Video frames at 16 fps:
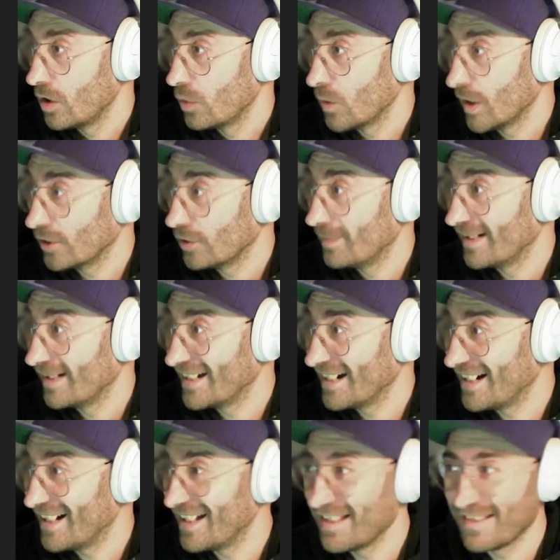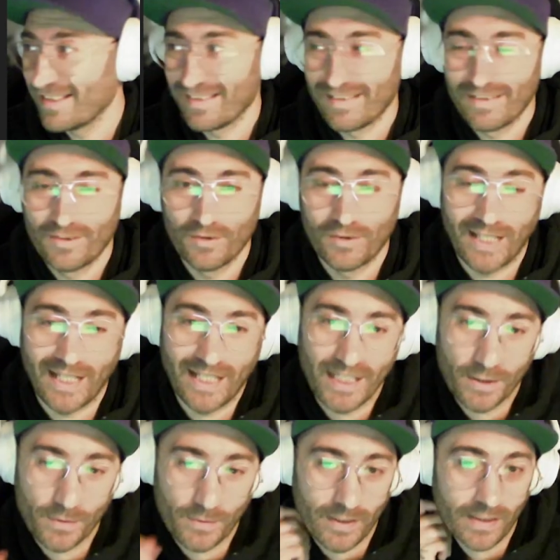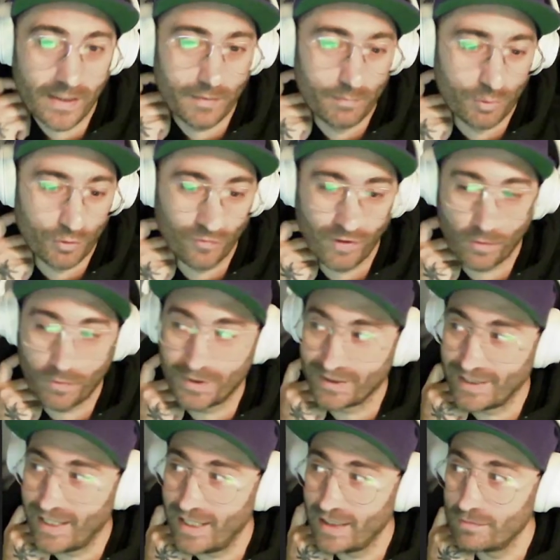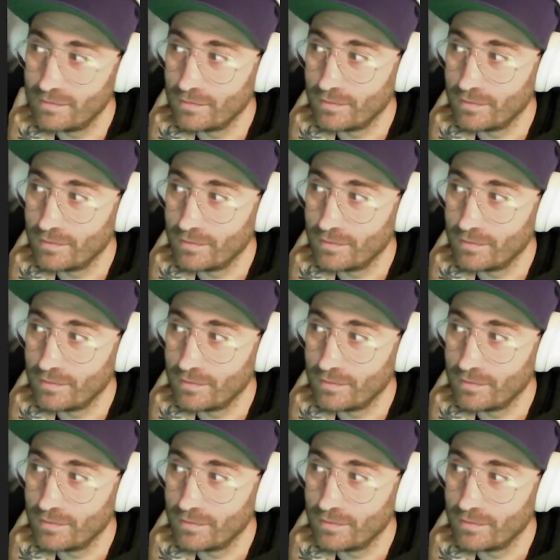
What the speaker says: Welcome back, guys. Today we improve our game.